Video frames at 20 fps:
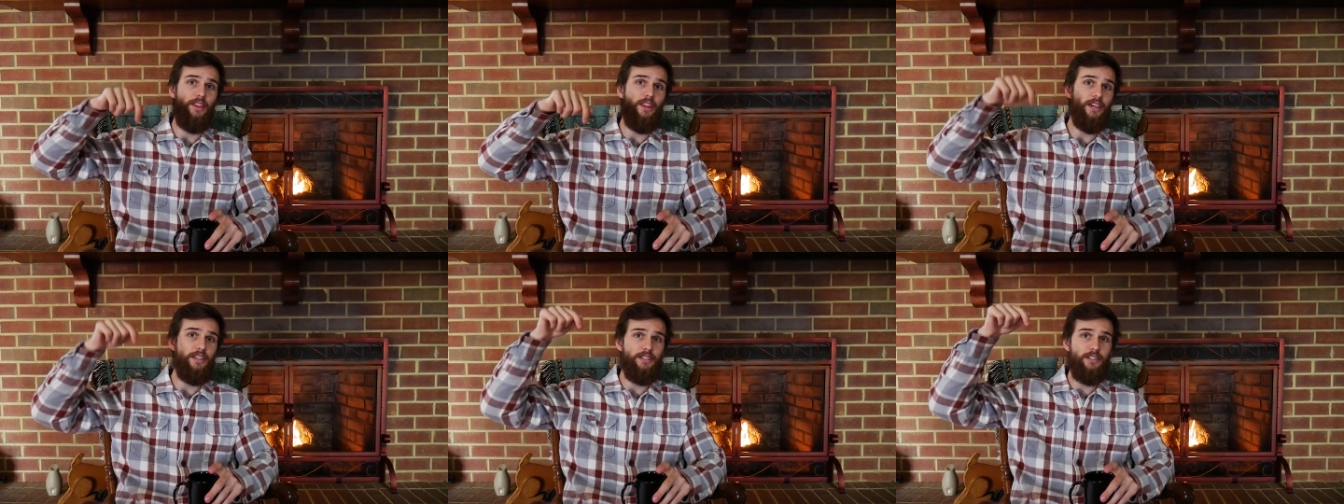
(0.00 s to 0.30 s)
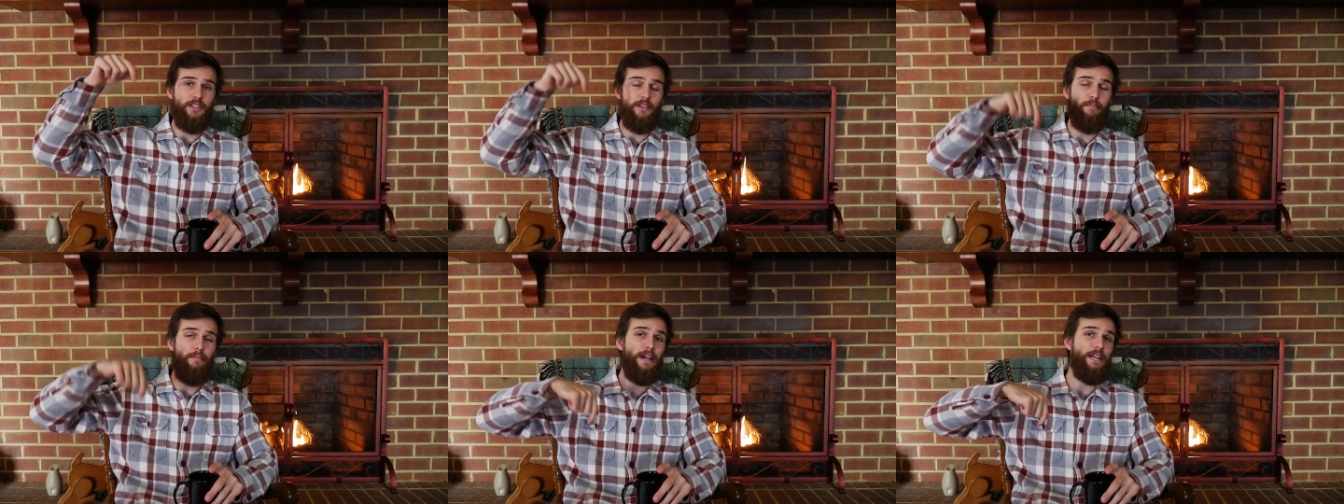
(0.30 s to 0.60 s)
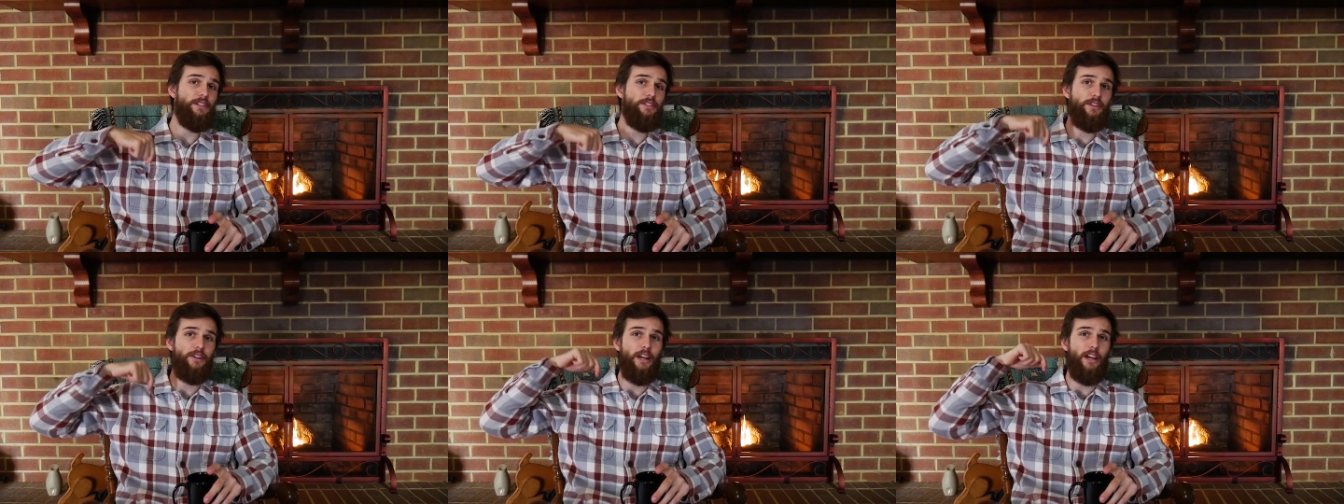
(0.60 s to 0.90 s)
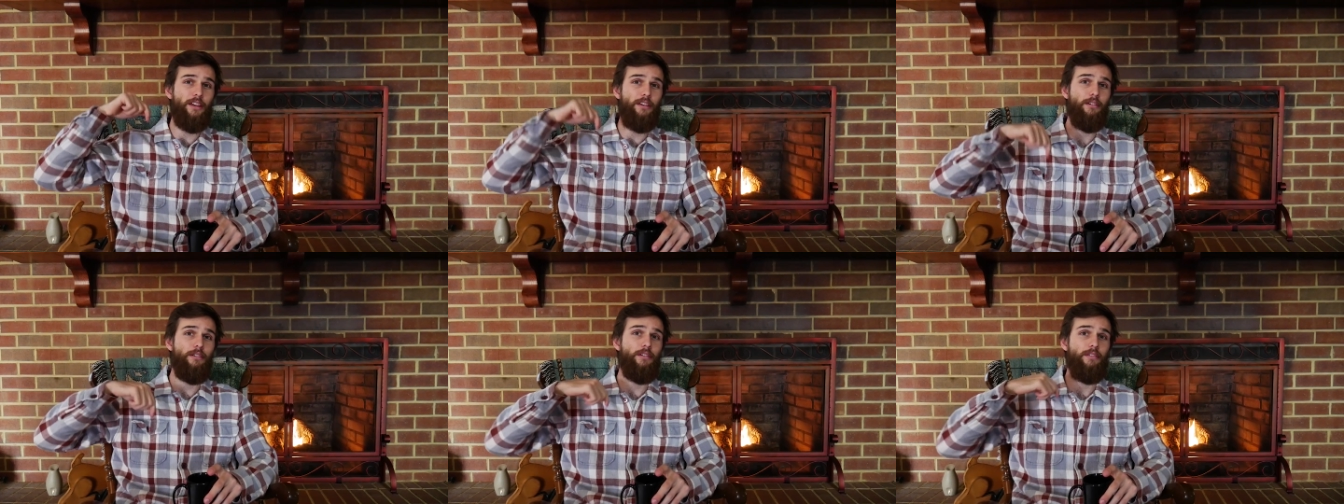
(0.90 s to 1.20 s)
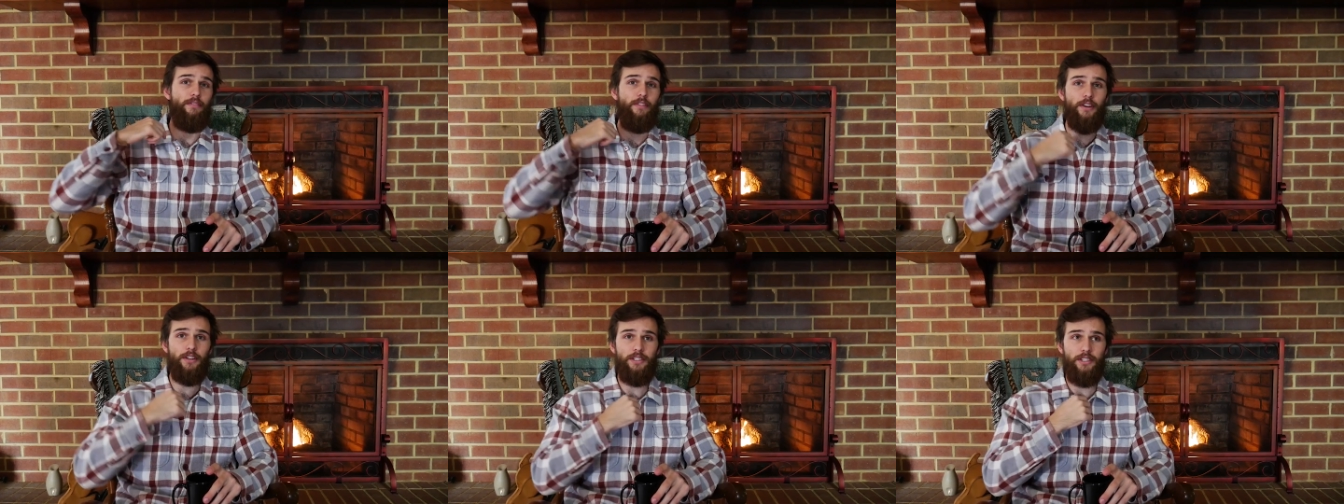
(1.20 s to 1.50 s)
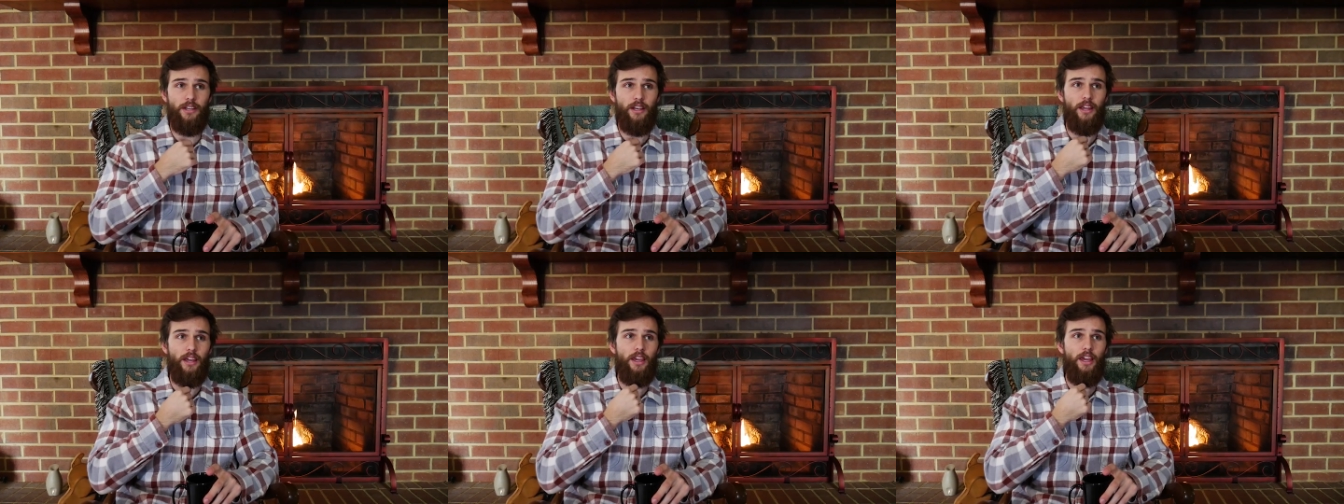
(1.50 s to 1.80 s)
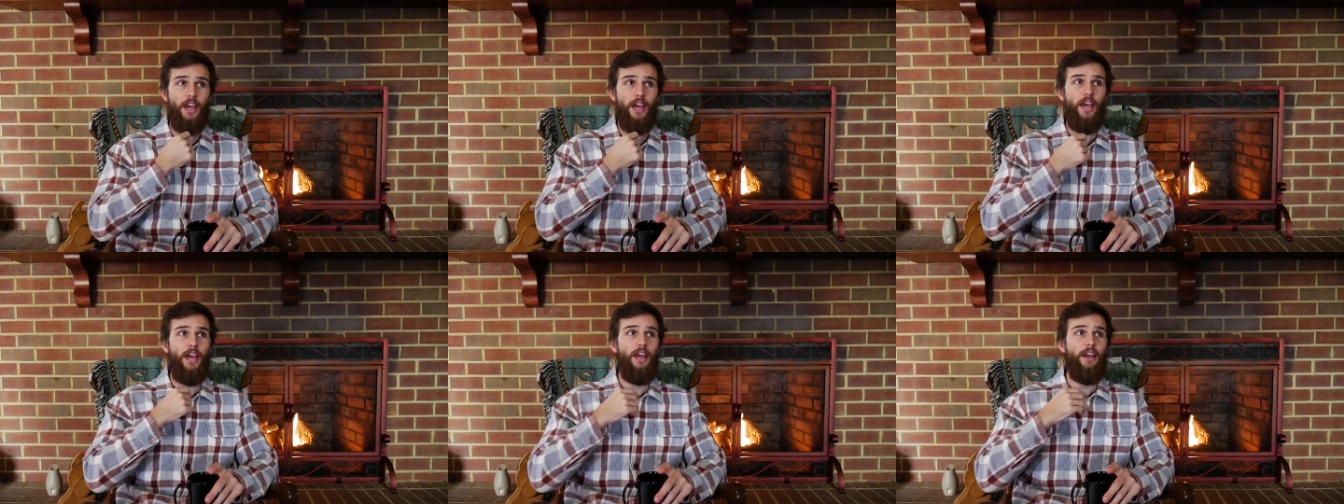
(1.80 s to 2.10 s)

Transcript: this semester at university